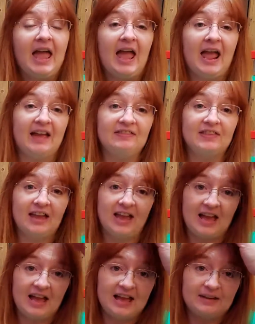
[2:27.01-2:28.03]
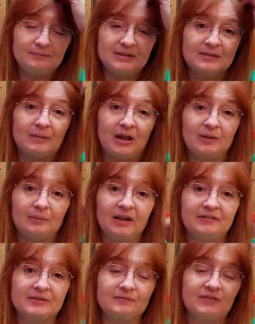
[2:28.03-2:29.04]
And then Miss Molly will
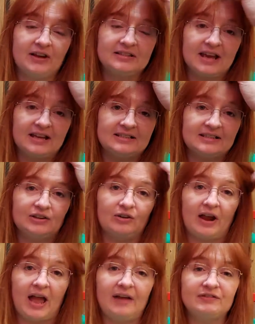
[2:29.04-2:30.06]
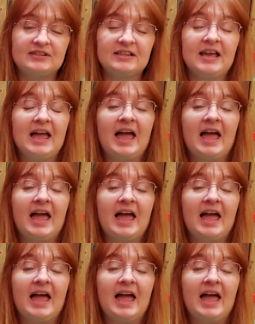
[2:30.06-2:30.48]
have some fantastic crafts.